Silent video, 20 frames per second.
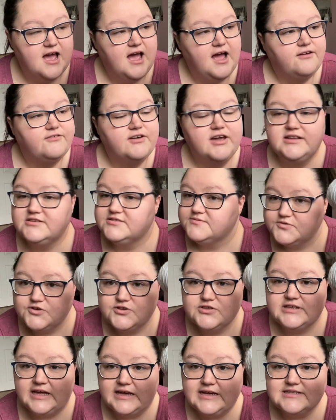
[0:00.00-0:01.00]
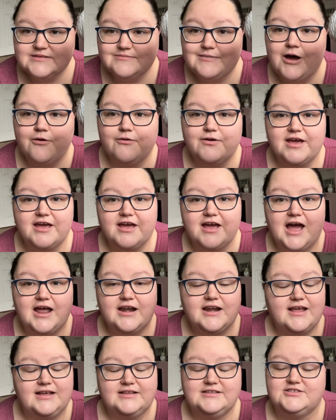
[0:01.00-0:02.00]
I've heard some good things about it, and
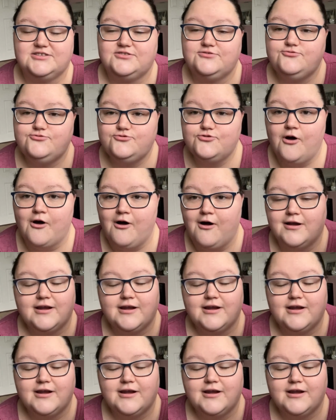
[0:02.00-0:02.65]
it's not